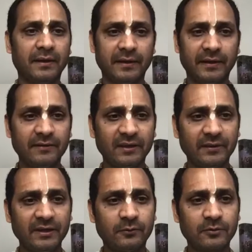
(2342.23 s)
Anyone have
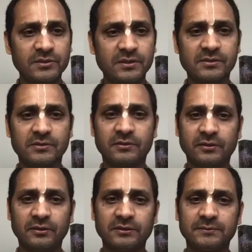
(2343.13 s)
any questions or
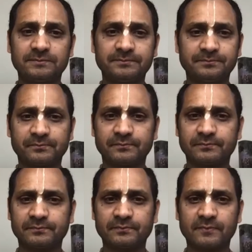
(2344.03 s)
thought?
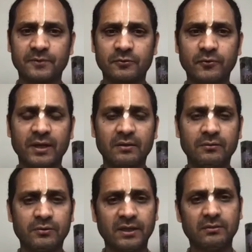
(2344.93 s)
So we are in
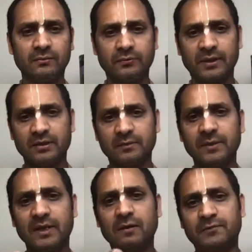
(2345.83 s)
the
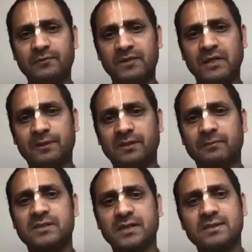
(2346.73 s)
middle of chapter number
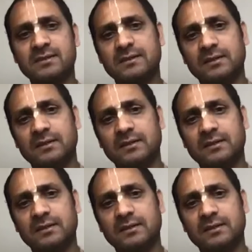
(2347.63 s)
6.